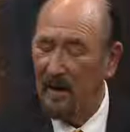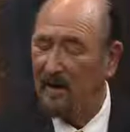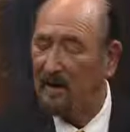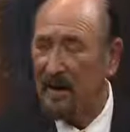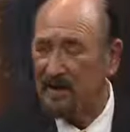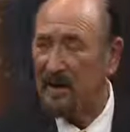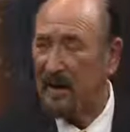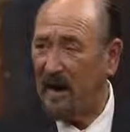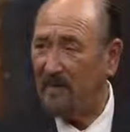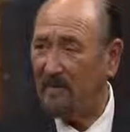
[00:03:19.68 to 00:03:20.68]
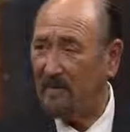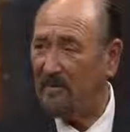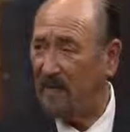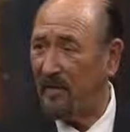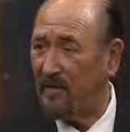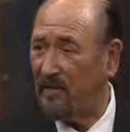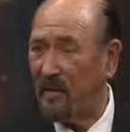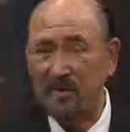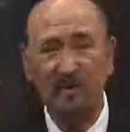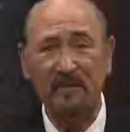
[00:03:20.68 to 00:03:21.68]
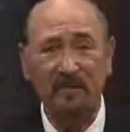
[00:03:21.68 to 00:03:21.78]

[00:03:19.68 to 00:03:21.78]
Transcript: The Magic Castle is rather special,